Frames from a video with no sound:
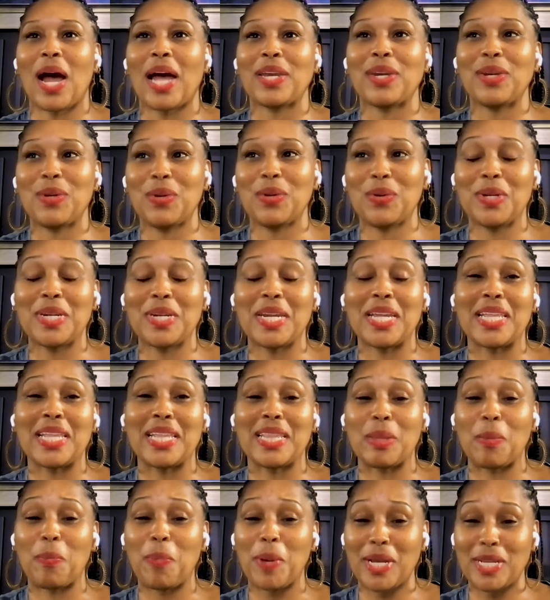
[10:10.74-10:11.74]
So I
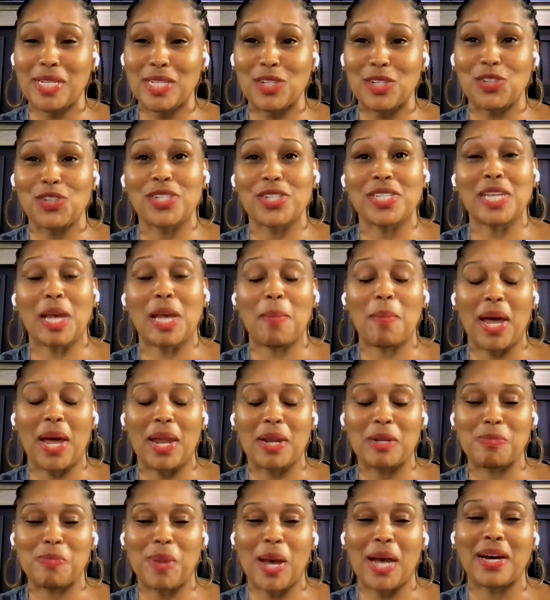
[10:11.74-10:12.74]
do, and in the pieces you're
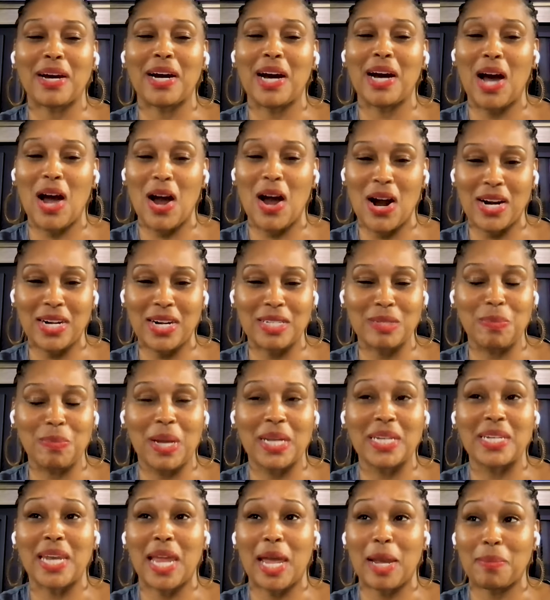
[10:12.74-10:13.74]
talking about is about an
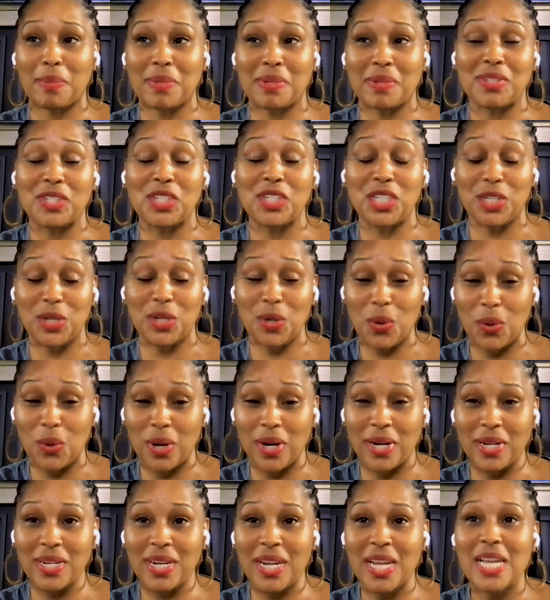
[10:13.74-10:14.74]
artist by the name
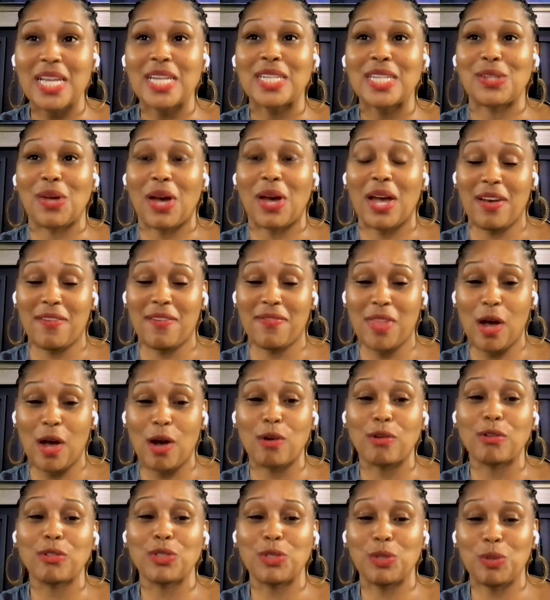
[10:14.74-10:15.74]
Gee Horton. So I
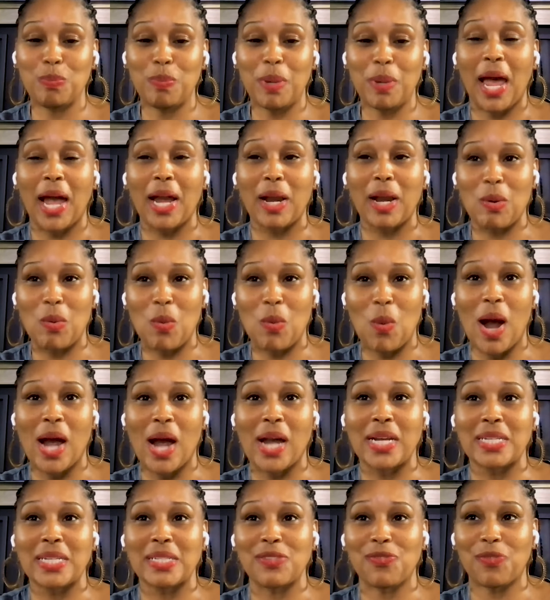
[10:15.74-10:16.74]
have those two black
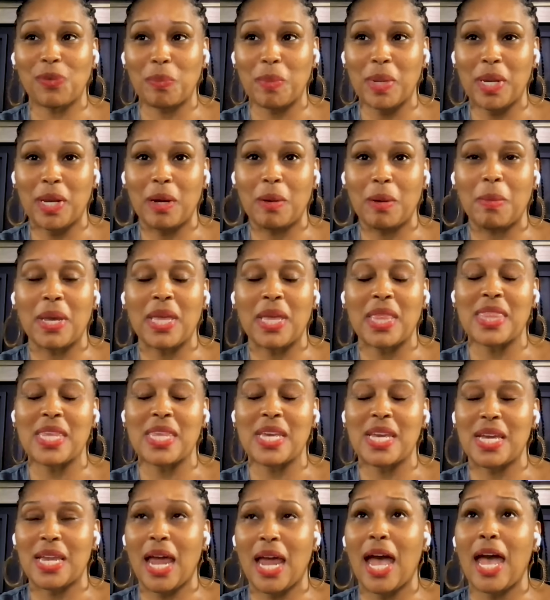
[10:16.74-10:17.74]
and whites from
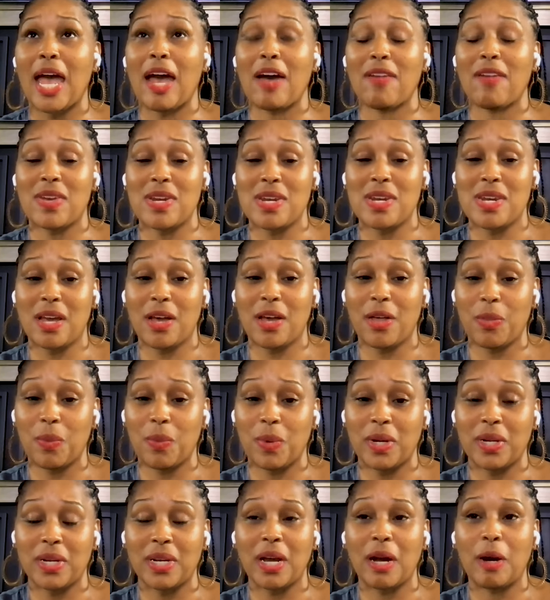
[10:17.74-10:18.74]
him, and then I have
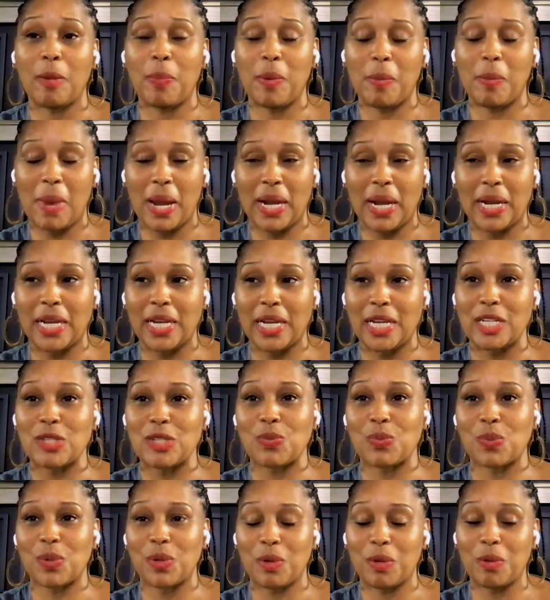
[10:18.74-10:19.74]
another one up in my
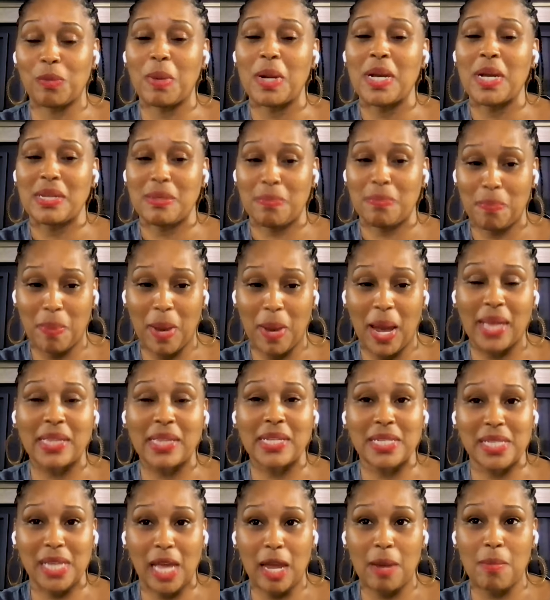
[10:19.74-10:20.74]
guest room
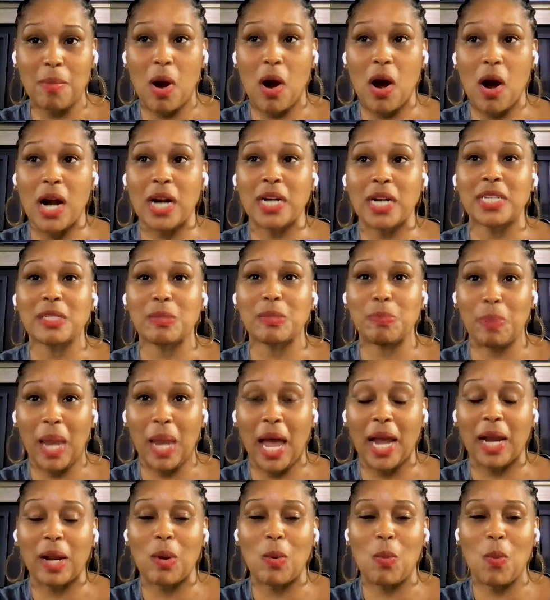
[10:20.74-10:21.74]
by the same artist,